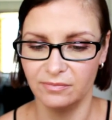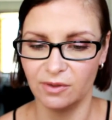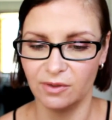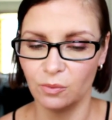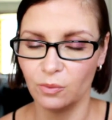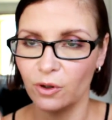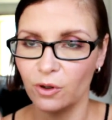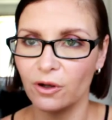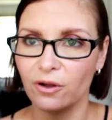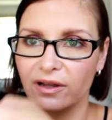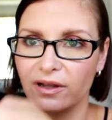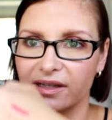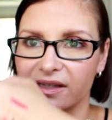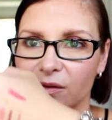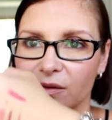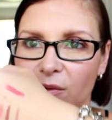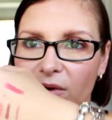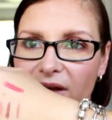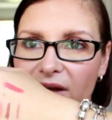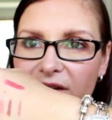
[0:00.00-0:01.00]
the Whirl
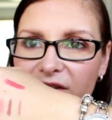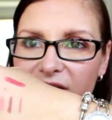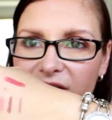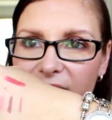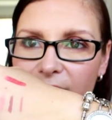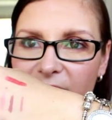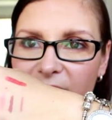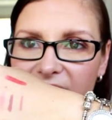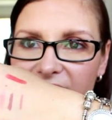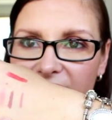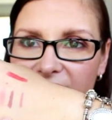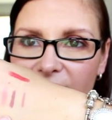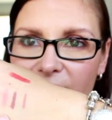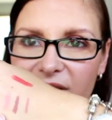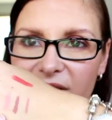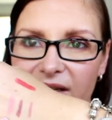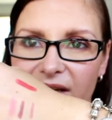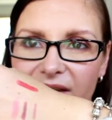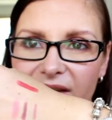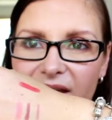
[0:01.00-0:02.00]
as well, just mixing them
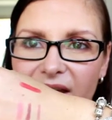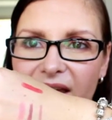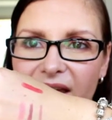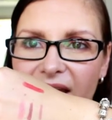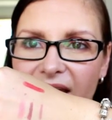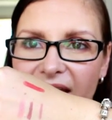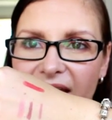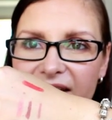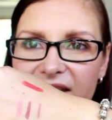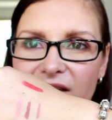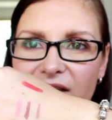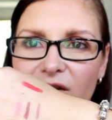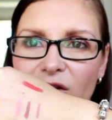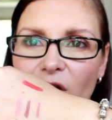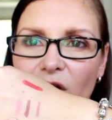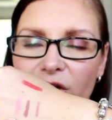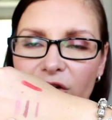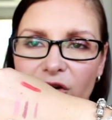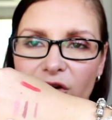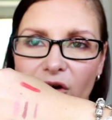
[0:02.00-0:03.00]
together. It's a
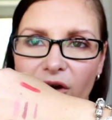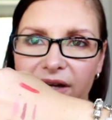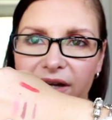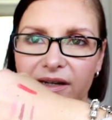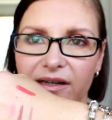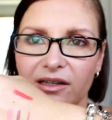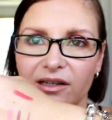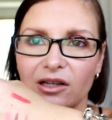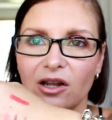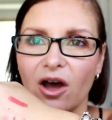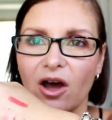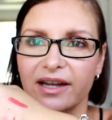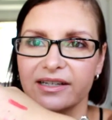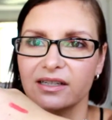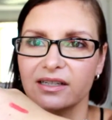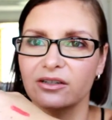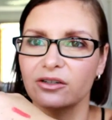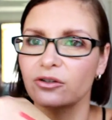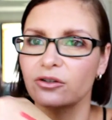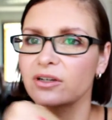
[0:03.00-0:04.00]
lot
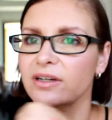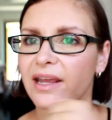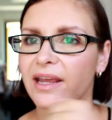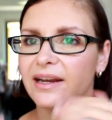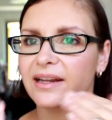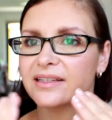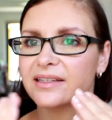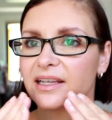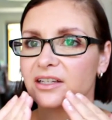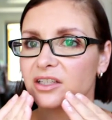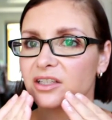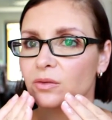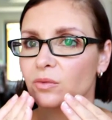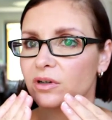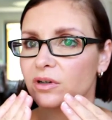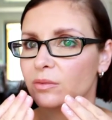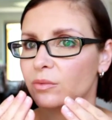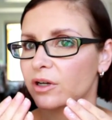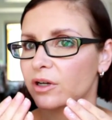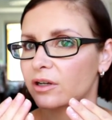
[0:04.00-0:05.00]
lighter nude, and it's actually
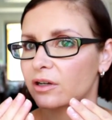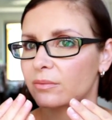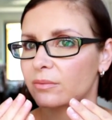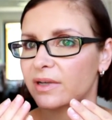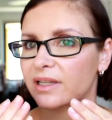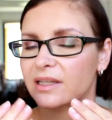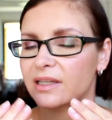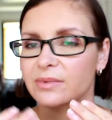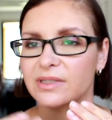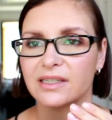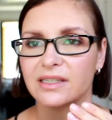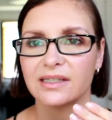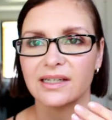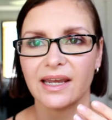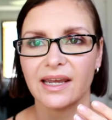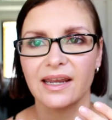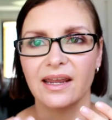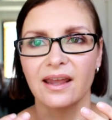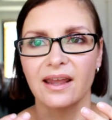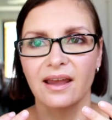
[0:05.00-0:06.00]
what I'm wearing on my lips
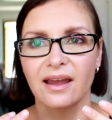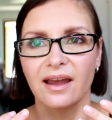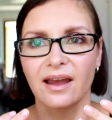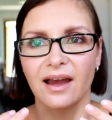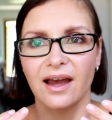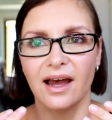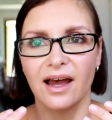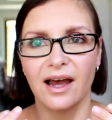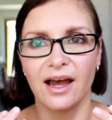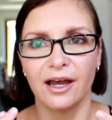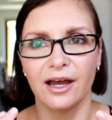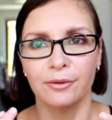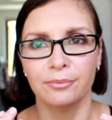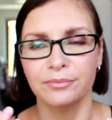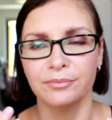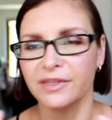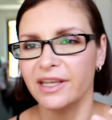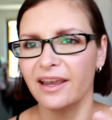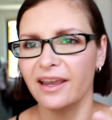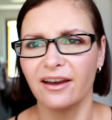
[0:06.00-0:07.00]
today.
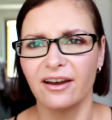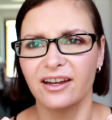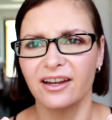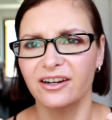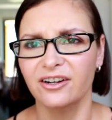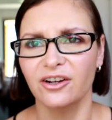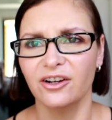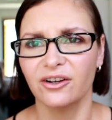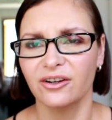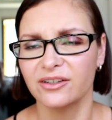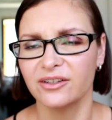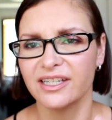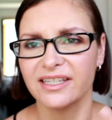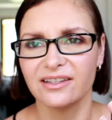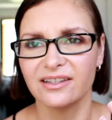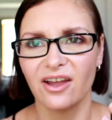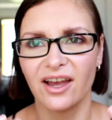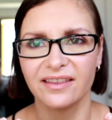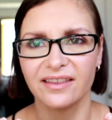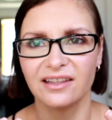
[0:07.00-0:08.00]
Yeah, I don't know, I
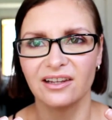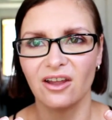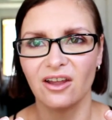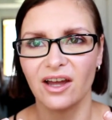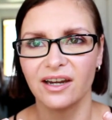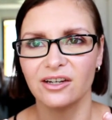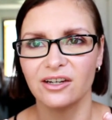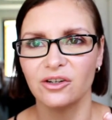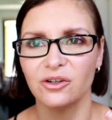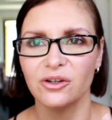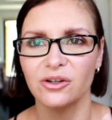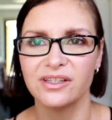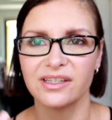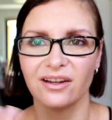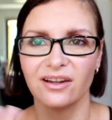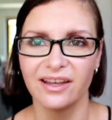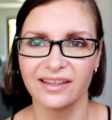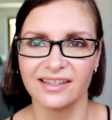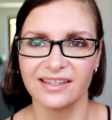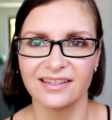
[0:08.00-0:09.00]
just like the lighter nudes, I
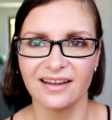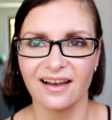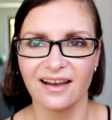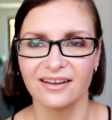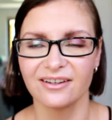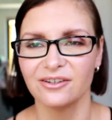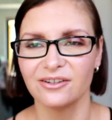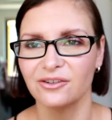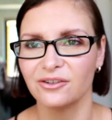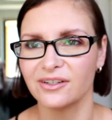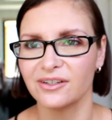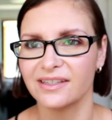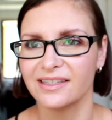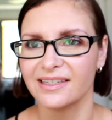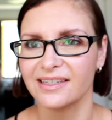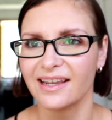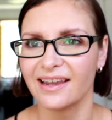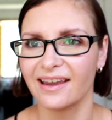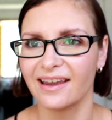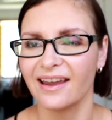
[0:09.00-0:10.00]
like the darker
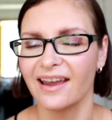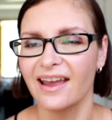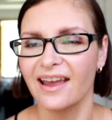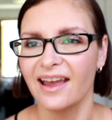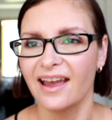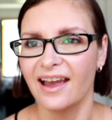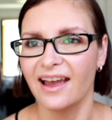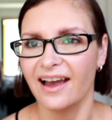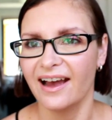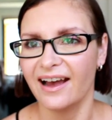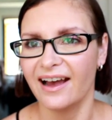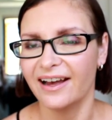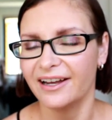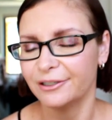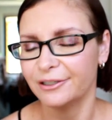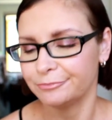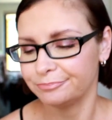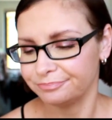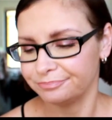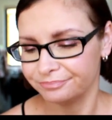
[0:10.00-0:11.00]
nudes, yeah.
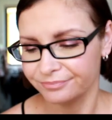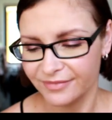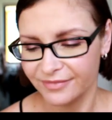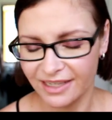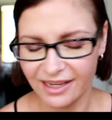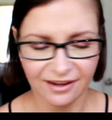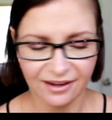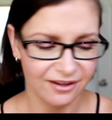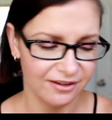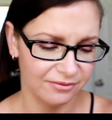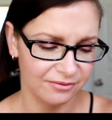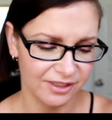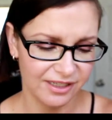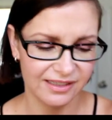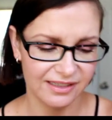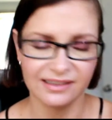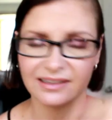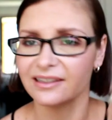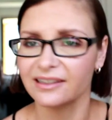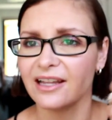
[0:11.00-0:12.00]
Yeah,
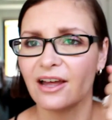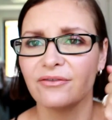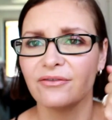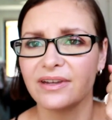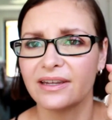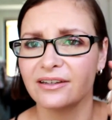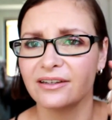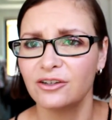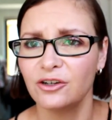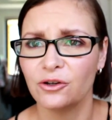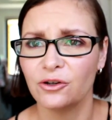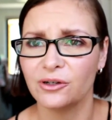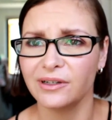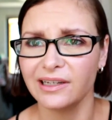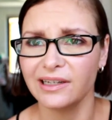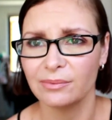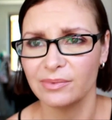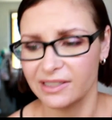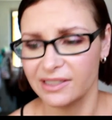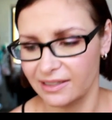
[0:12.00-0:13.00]
just loving nude
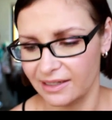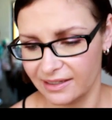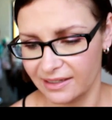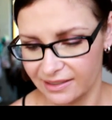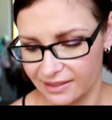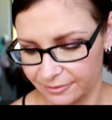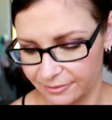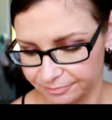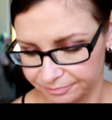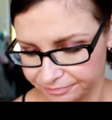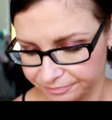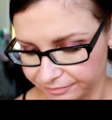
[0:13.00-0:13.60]
lipsticks.